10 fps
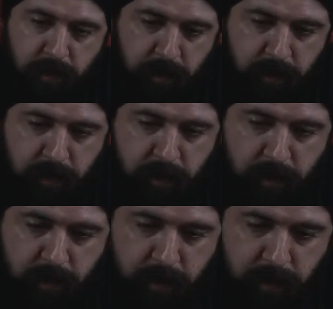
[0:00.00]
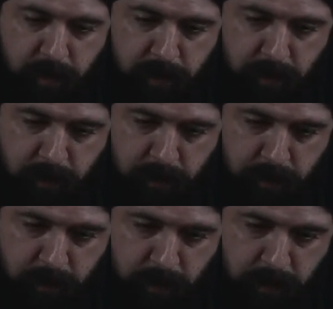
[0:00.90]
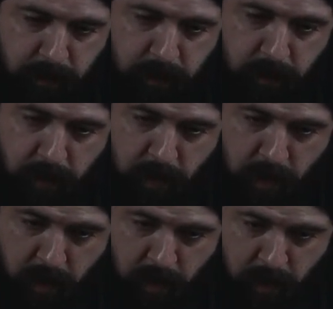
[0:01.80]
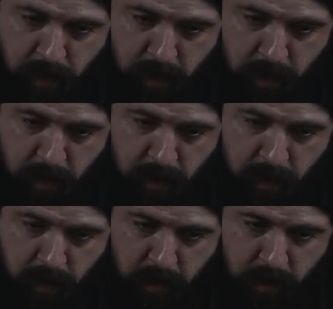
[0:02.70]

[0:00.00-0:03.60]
(silence)